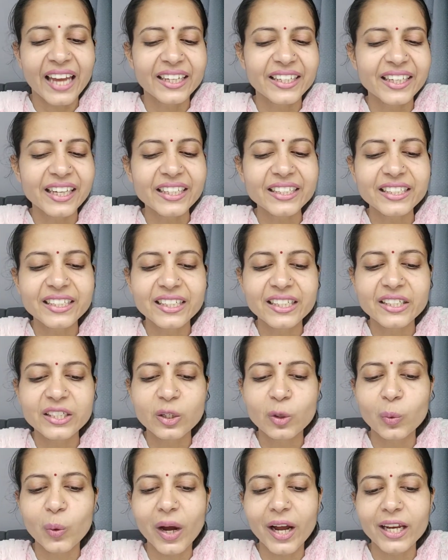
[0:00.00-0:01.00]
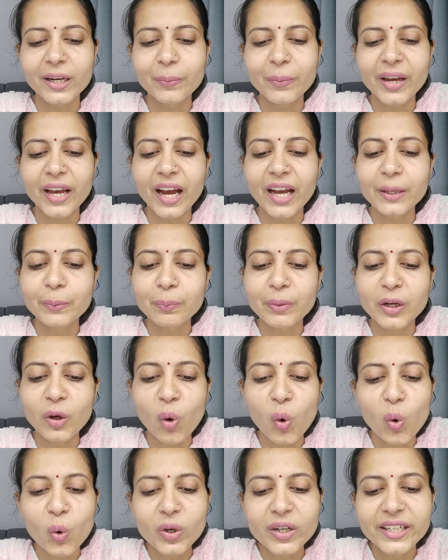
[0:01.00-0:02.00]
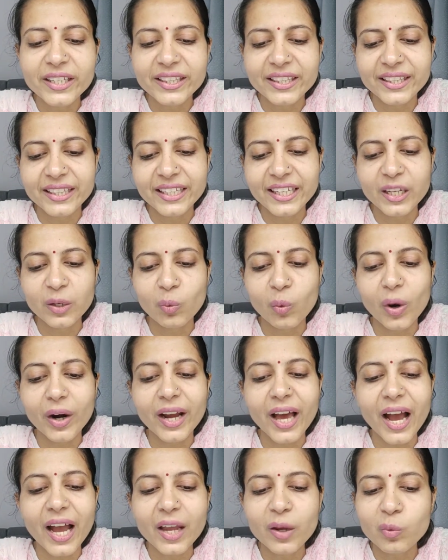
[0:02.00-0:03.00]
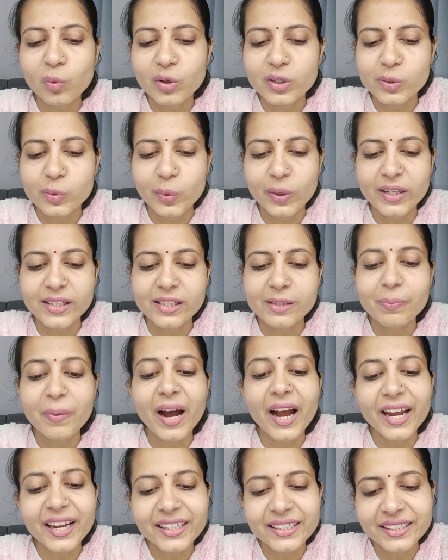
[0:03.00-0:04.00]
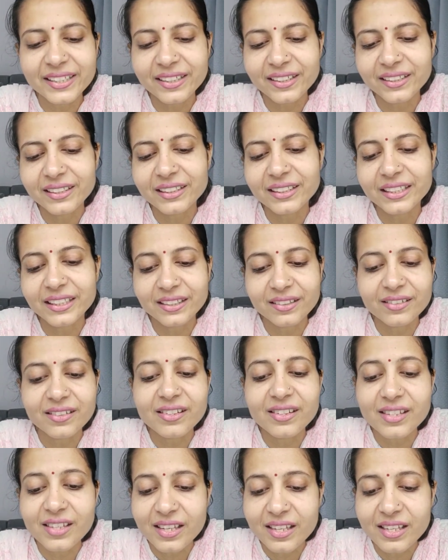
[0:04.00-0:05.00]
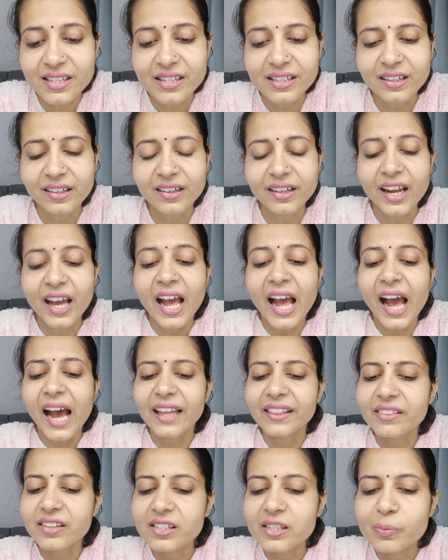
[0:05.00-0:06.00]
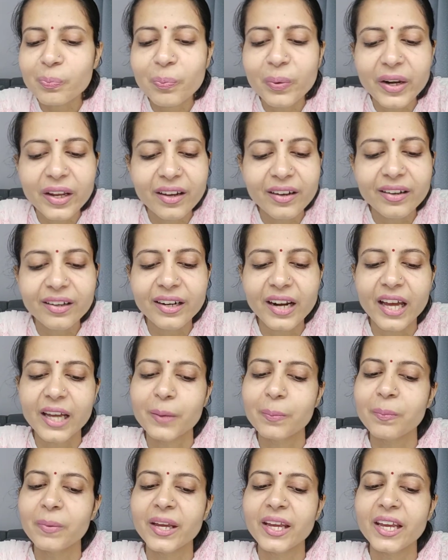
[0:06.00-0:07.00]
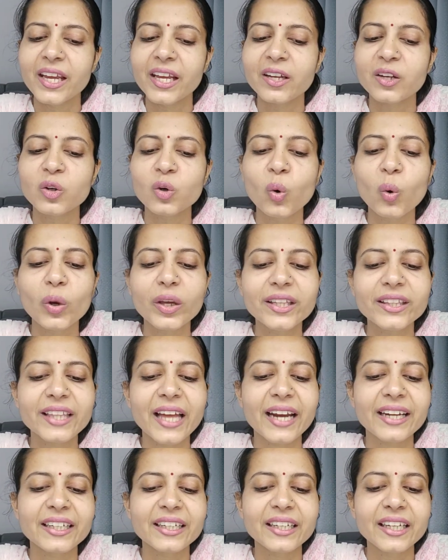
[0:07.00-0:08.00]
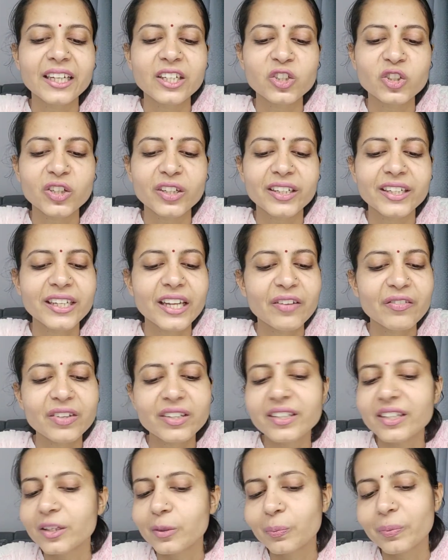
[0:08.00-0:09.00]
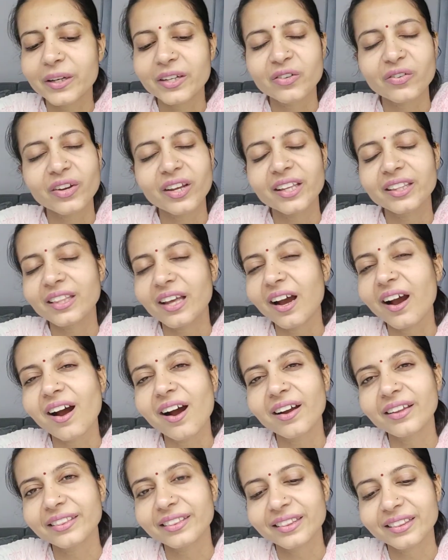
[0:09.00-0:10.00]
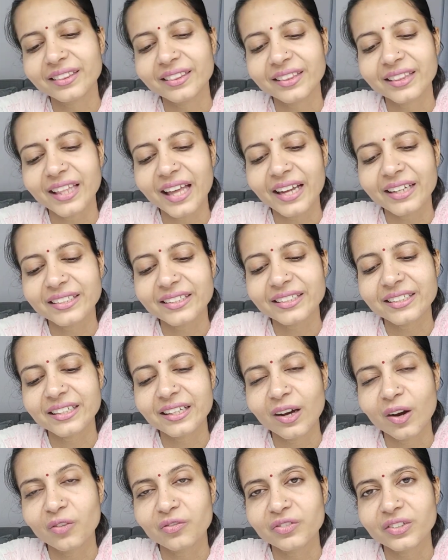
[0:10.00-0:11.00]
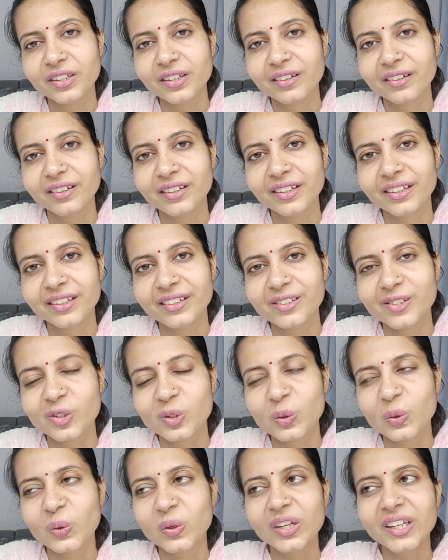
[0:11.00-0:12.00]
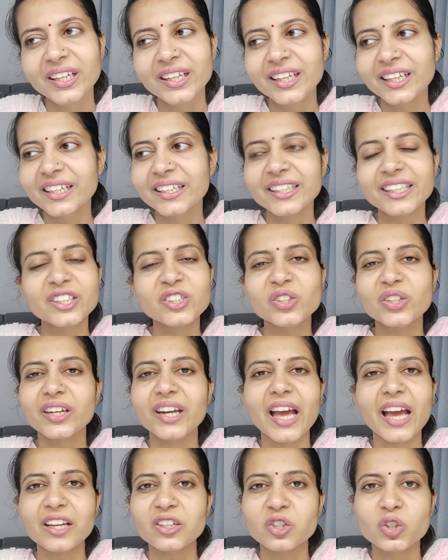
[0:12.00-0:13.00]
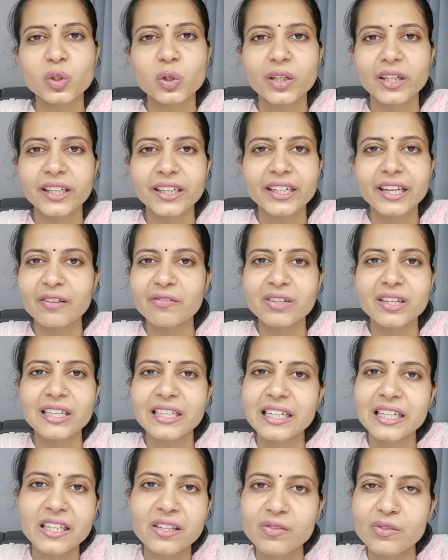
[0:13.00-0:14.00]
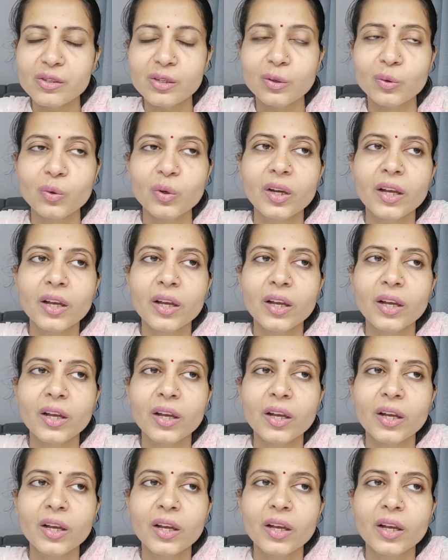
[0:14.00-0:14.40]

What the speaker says: yet a little while may I behold in thee what I was once, my dear, dear sister. And this prayer I make, knowing that nature never did betray the heart that loved her. So nature actually never leaves you.